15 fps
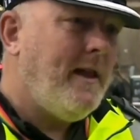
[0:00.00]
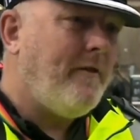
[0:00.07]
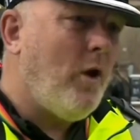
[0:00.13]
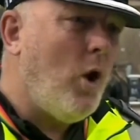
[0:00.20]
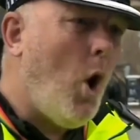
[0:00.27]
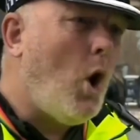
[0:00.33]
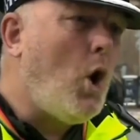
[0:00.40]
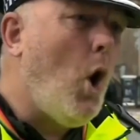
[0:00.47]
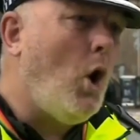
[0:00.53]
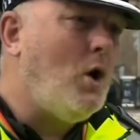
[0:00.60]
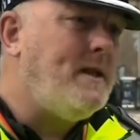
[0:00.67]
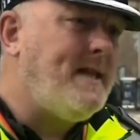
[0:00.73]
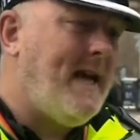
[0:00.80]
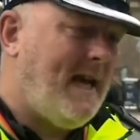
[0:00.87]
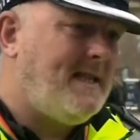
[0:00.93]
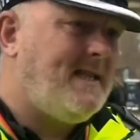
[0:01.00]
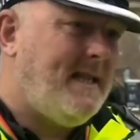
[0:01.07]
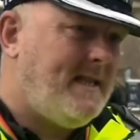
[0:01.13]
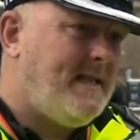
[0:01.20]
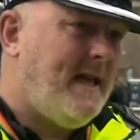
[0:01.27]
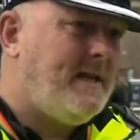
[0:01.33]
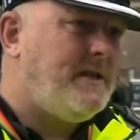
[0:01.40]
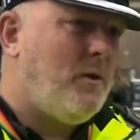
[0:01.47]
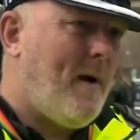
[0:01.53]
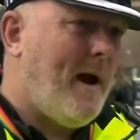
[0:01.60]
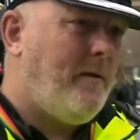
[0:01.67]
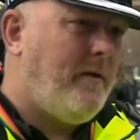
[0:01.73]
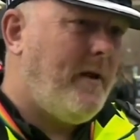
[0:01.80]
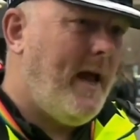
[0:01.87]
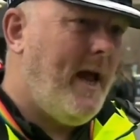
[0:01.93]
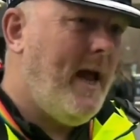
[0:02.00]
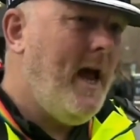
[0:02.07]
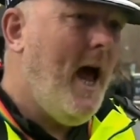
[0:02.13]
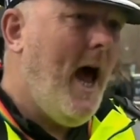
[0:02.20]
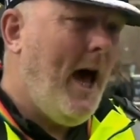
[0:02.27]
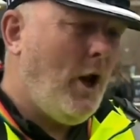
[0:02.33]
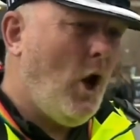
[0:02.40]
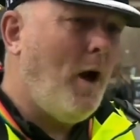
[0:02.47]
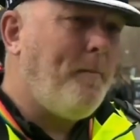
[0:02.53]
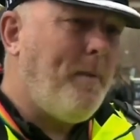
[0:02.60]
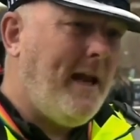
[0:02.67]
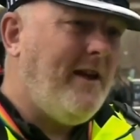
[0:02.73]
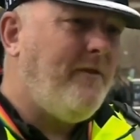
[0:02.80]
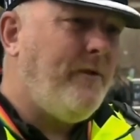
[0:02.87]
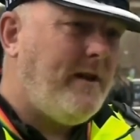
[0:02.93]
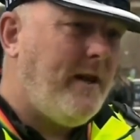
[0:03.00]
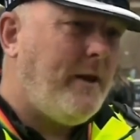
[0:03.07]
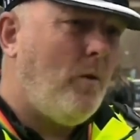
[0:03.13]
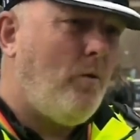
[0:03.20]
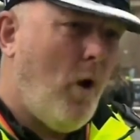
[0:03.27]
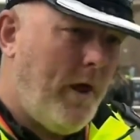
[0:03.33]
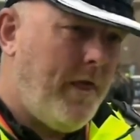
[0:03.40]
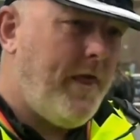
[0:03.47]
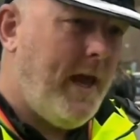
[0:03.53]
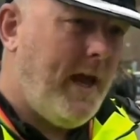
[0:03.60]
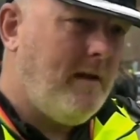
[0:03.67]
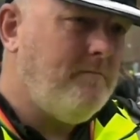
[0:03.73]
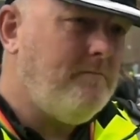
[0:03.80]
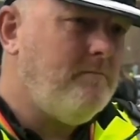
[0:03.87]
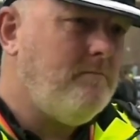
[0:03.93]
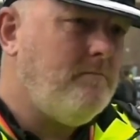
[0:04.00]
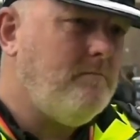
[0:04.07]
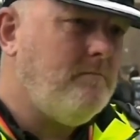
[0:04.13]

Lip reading: There's a lot of context that sits around it, and I believe we did the right thing.